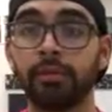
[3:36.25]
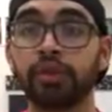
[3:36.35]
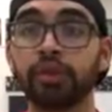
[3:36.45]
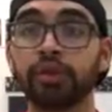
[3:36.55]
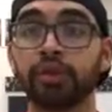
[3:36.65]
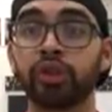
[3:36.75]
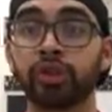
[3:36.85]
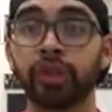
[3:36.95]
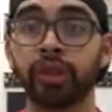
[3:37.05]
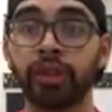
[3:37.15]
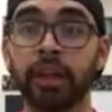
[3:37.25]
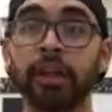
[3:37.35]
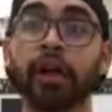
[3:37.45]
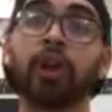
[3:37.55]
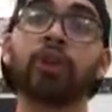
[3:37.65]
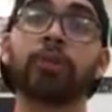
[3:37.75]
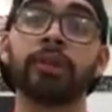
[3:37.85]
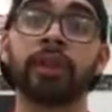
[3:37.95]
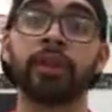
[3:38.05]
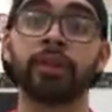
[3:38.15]
Make sure it's short and not all the
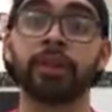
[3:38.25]
way down